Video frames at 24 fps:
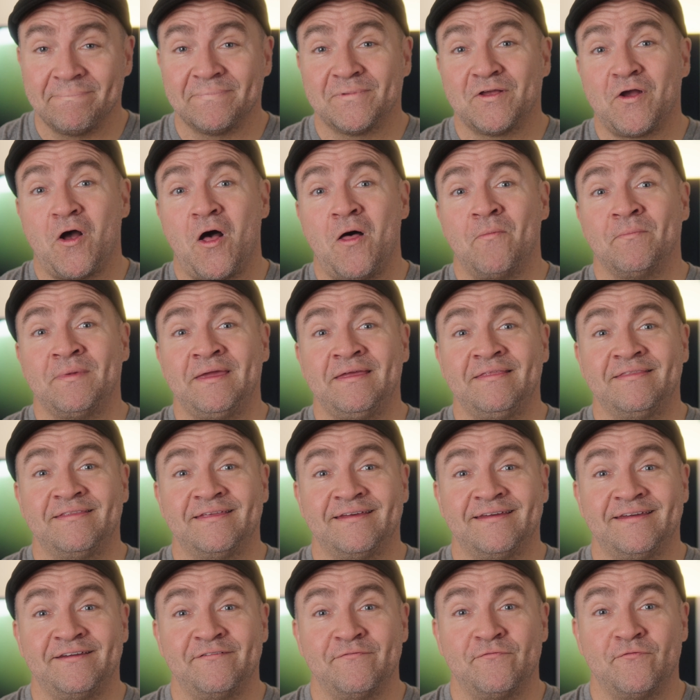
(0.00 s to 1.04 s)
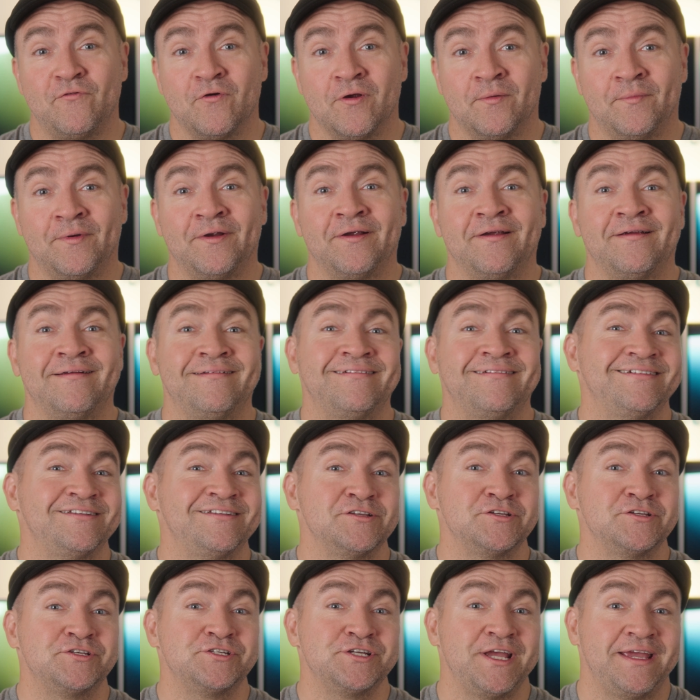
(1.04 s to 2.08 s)
Call me the
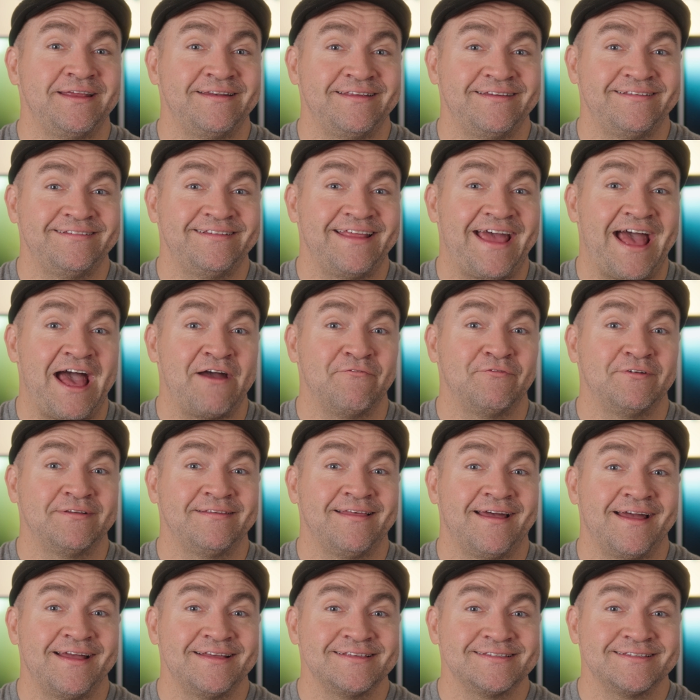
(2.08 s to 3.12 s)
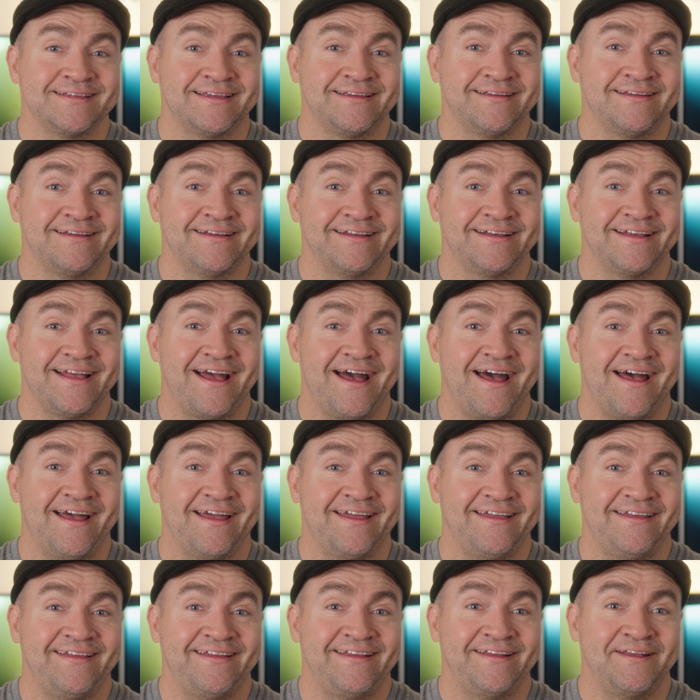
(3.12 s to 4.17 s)
former jaded advertising
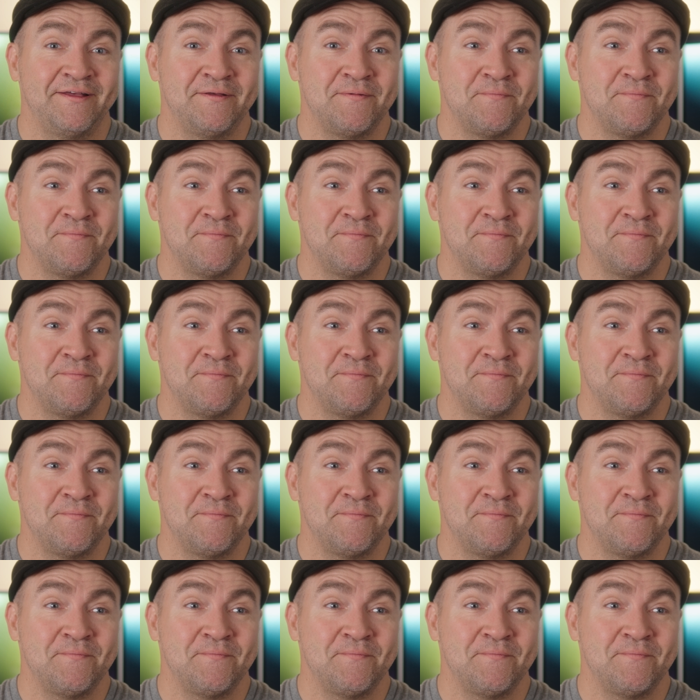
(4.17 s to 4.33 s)
guy,